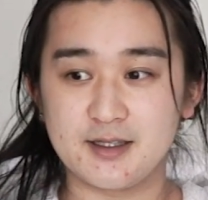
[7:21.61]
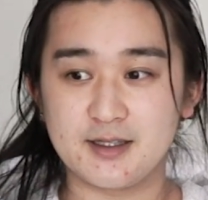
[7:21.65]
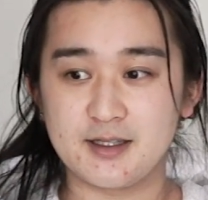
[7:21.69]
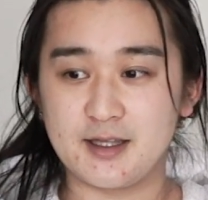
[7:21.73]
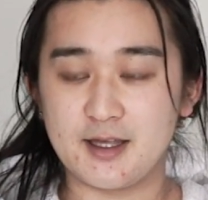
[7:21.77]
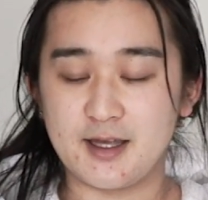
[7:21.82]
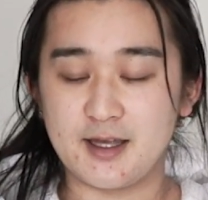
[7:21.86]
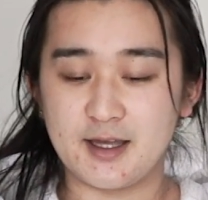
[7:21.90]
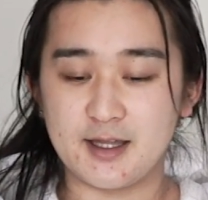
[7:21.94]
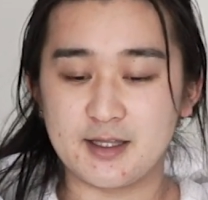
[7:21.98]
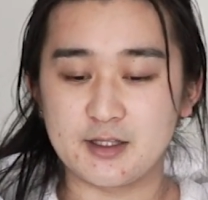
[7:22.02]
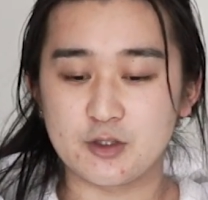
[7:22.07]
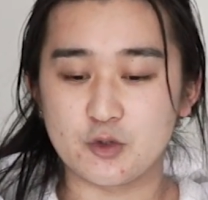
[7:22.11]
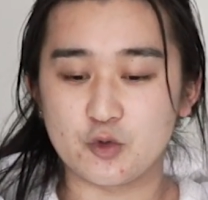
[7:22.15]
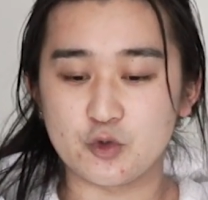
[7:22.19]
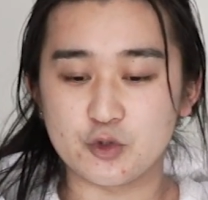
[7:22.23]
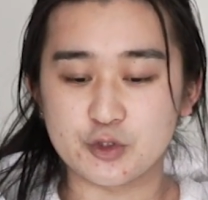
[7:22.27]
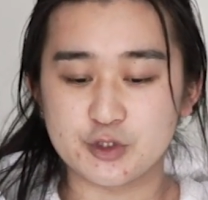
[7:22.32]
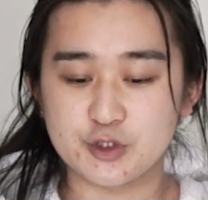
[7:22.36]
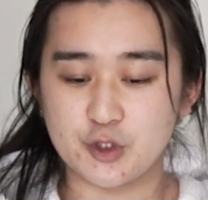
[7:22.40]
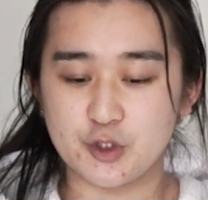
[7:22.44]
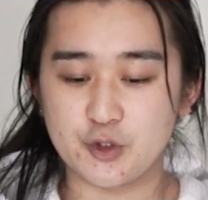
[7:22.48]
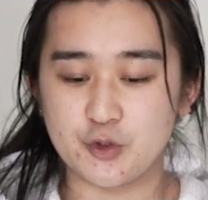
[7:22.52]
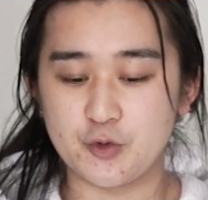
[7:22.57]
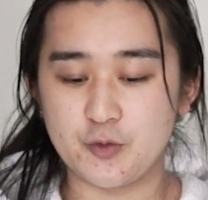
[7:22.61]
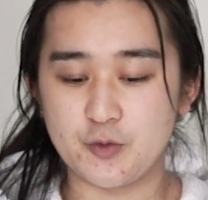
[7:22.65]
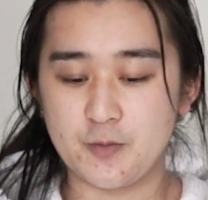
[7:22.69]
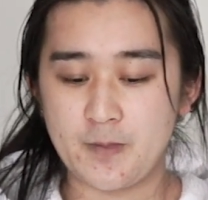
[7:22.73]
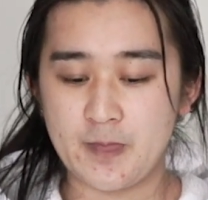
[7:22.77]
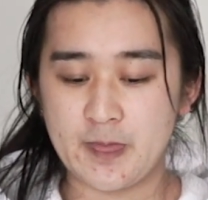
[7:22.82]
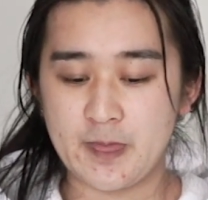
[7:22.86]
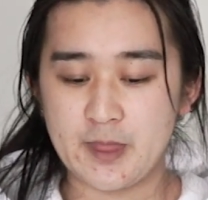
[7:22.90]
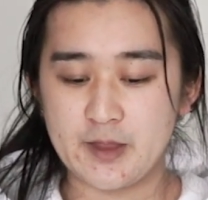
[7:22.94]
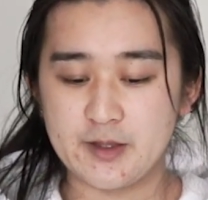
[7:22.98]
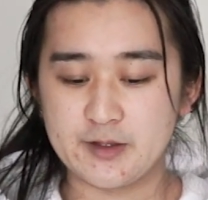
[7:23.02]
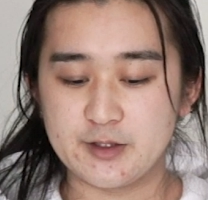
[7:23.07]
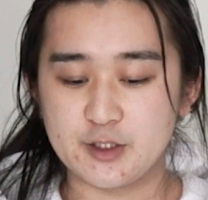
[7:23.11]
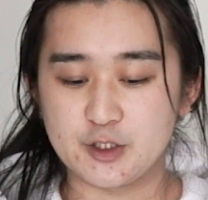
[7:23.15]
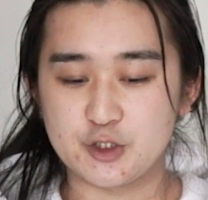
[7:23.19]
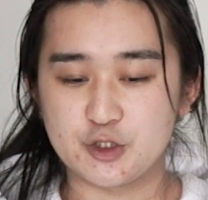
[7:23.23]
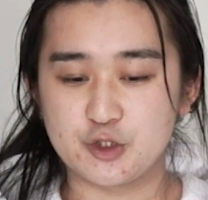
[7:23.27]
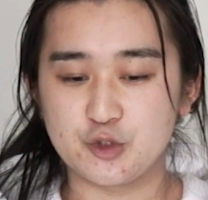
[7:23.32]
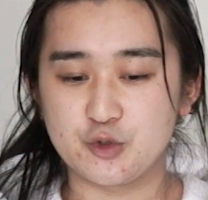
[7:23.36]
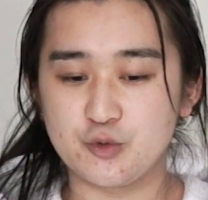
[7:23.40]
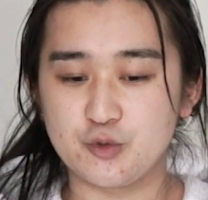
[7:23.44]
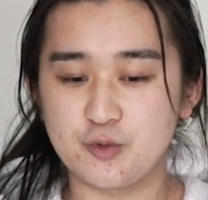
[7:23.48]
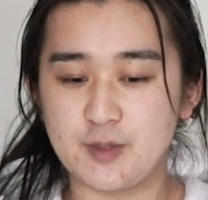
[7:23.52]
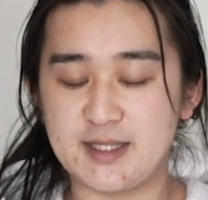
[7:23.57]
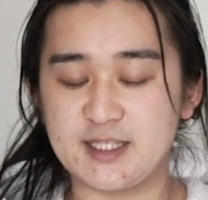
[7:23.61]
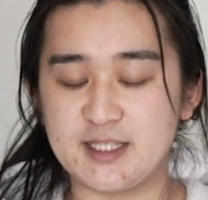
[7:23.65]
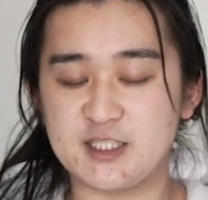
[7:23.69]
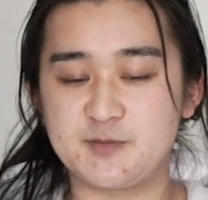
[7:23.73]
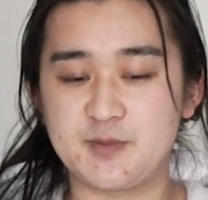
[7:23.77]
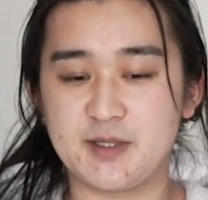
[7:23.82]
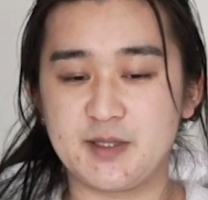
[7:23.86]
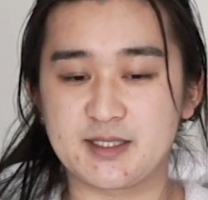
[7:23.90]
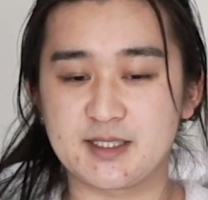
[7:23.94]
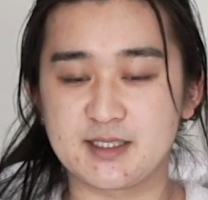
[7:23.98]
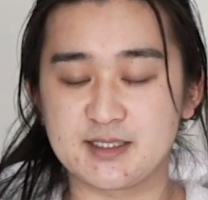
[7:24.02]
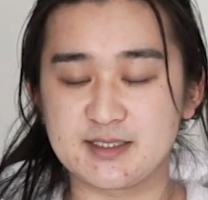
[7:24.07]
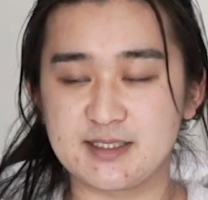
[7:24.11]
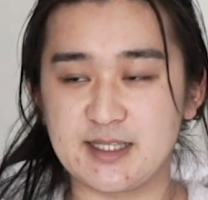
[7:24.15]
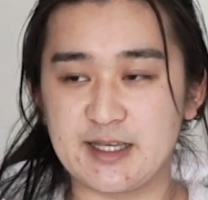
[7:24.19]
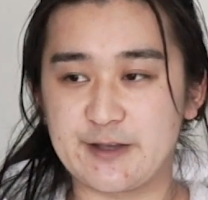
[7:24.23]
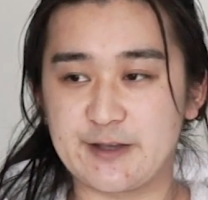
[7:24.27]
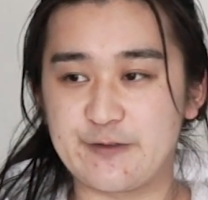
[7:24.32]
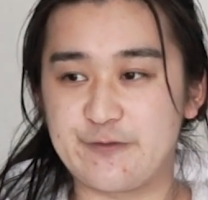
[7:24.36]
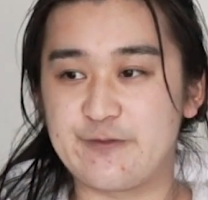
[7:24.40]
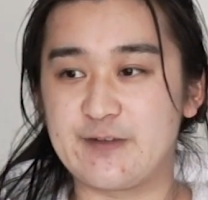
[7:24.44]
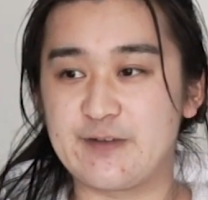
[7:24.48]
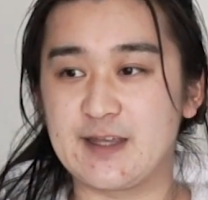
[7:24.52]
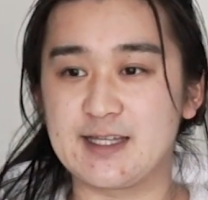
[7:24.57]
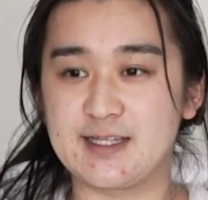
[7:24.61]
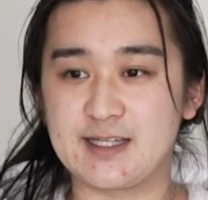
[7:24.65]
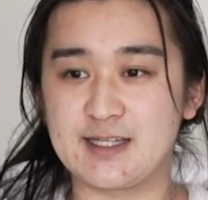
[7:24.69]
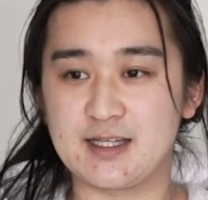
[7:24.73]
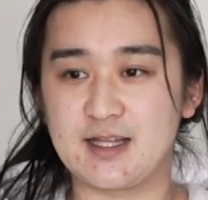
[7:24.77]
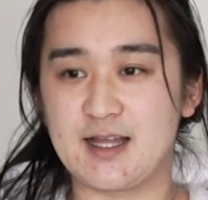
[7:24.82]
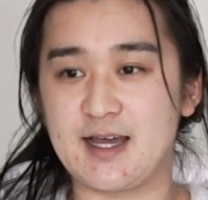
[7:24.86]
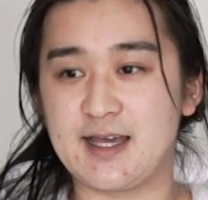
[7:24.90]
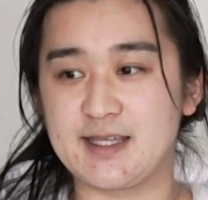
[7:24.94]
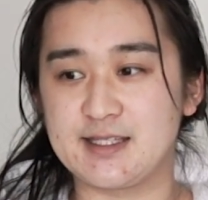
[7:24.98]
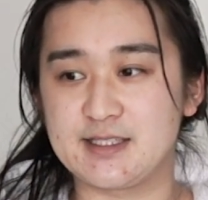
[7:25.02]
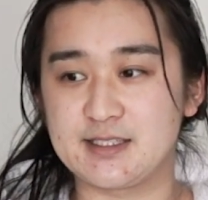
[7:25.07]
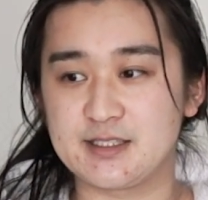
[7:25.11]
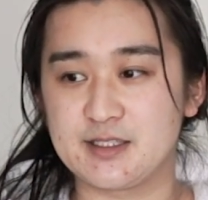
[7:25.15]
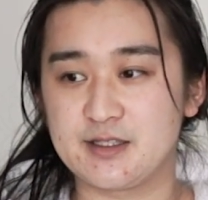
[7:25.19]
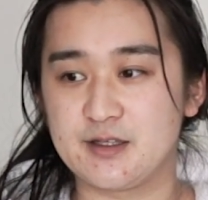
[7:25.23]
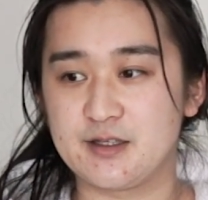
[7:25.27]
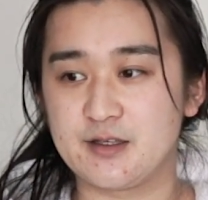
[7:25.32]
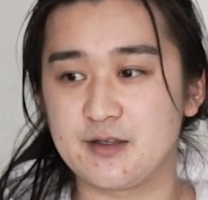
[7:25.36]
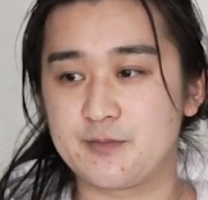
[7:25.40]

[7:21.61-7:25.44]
And also, the shoe that he's picked is like fairly light,